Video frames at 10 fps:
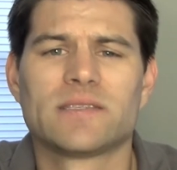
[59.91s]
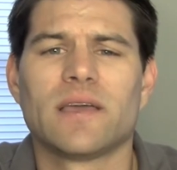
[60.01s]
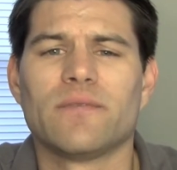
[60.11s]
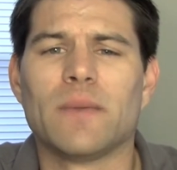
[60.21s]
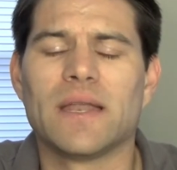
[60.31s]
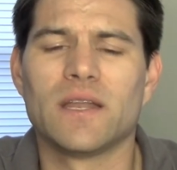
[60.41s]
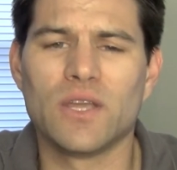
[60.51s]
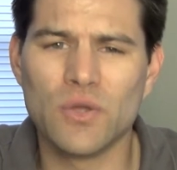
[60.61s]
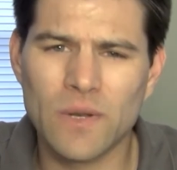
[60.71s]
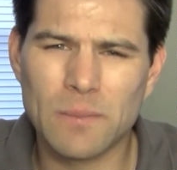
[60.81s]
They've made it
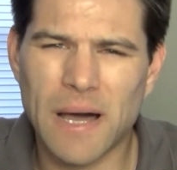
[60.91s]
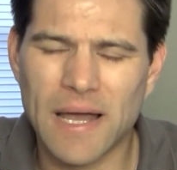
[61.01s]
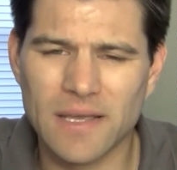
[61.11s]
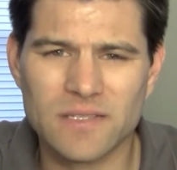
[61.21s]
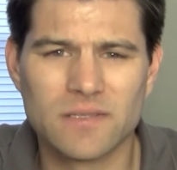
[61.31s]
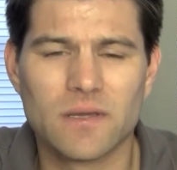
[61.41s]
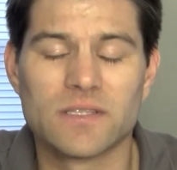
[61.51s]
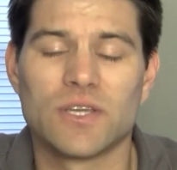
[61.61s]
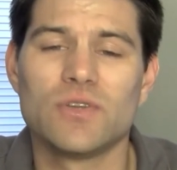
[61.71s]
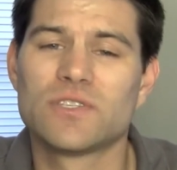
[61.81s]
a unibody
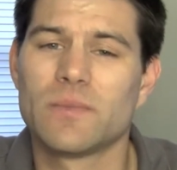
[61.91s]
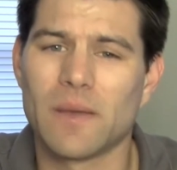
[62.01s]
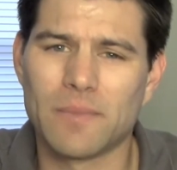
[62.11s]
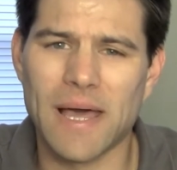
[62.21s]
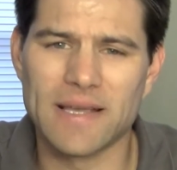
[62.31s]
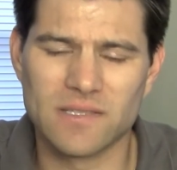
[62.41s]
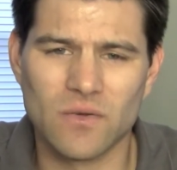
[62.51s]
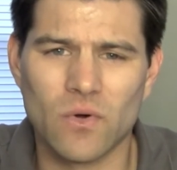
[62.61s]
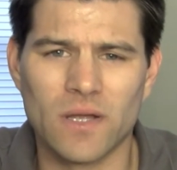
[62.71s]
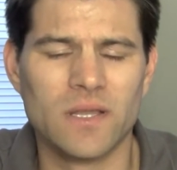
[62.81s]
because it used to be a
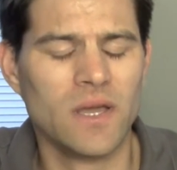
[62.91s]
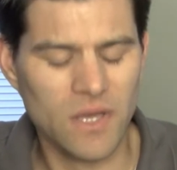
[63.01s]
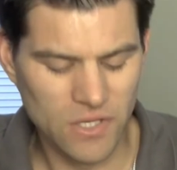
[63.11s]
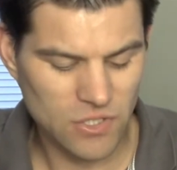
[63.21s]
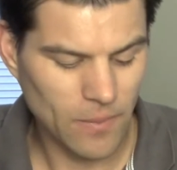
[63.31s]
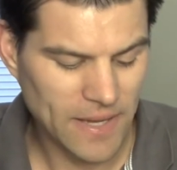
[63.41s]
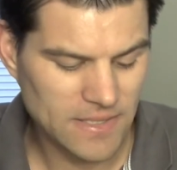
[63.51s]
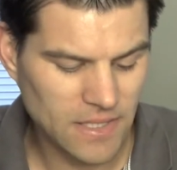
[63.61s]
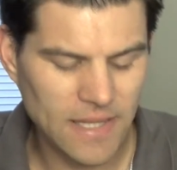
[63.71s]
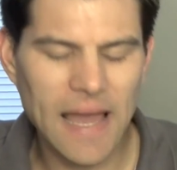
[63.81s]
plastic one. So
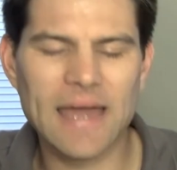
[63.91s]
basically,